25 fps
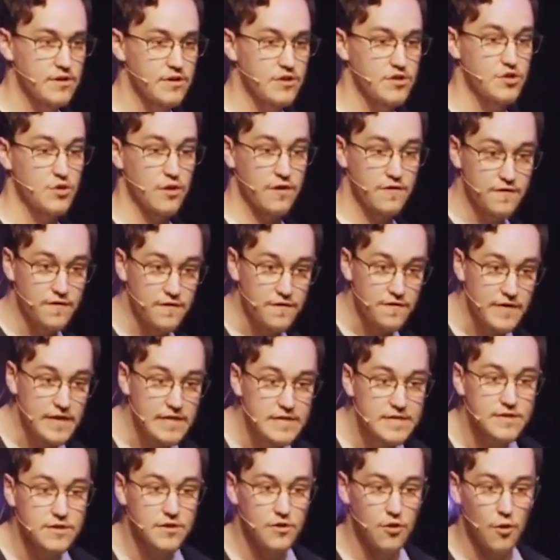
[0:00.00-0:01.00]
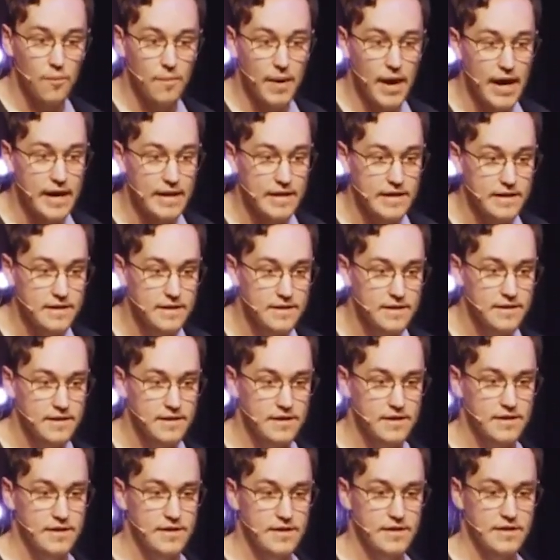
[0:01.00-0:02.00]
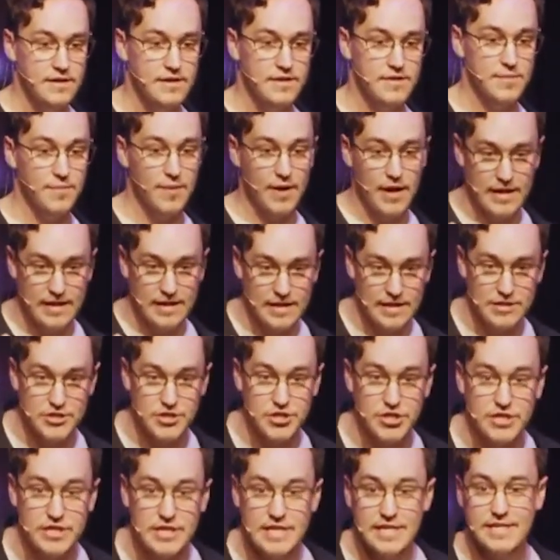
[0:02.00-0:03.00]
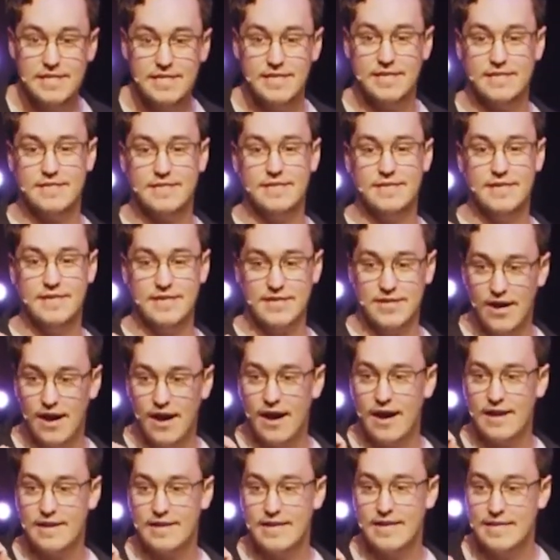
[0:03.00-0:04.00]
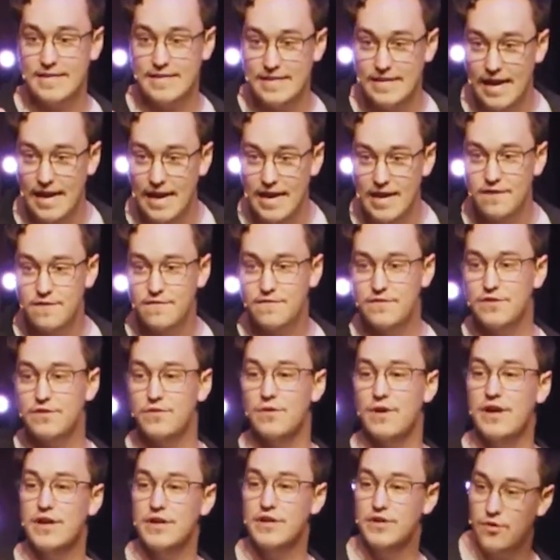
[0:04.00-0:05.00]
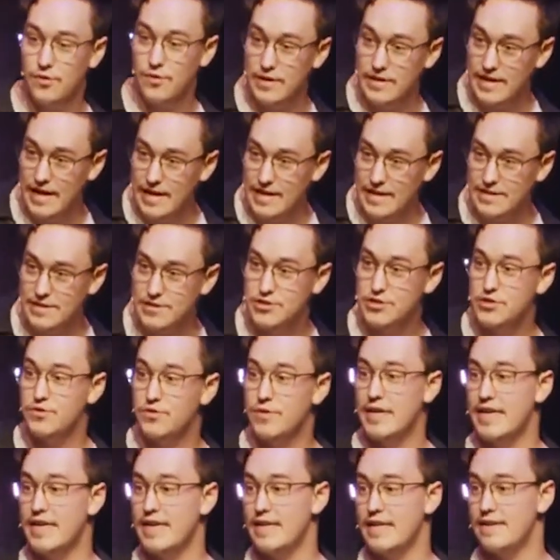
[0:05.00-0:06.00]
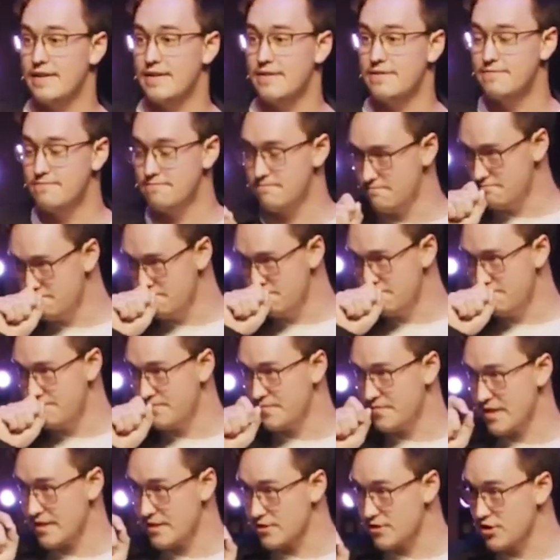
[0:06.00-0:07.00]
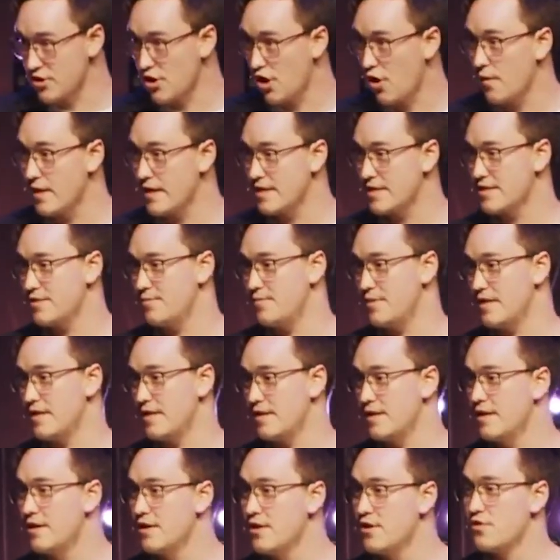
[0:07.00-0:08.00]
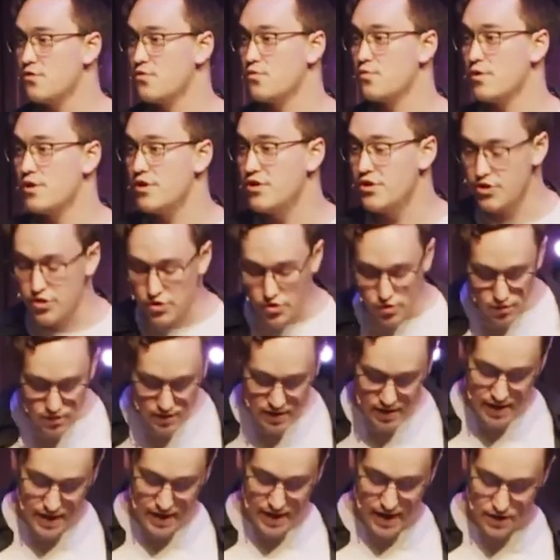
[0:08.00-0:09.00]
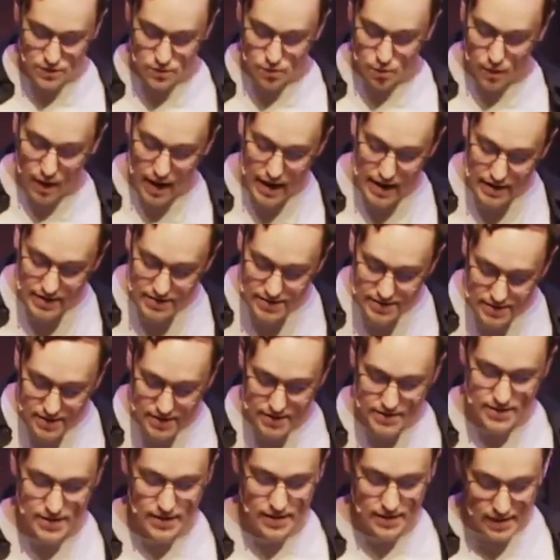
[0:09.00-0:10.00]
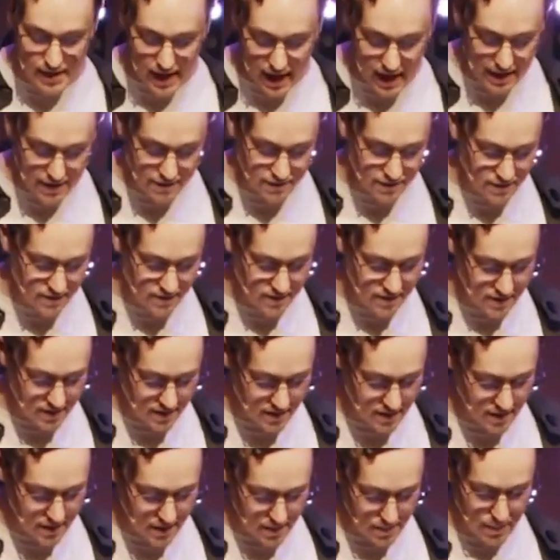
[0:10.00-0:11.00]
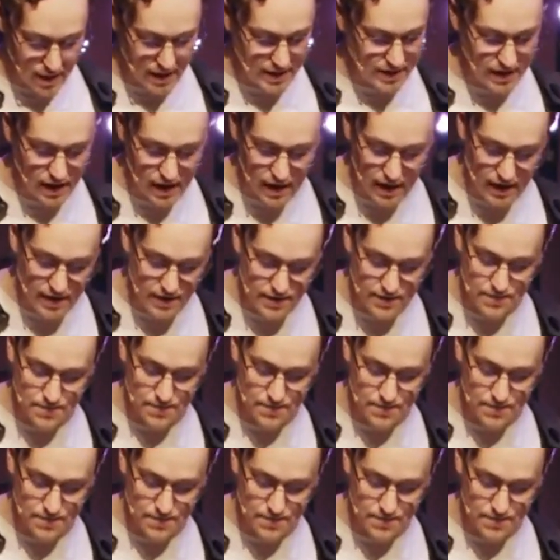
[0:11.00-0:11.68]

Your physical body, the body that Jesus, God, gave you, created you in, is going to be renewed and raised to life by God.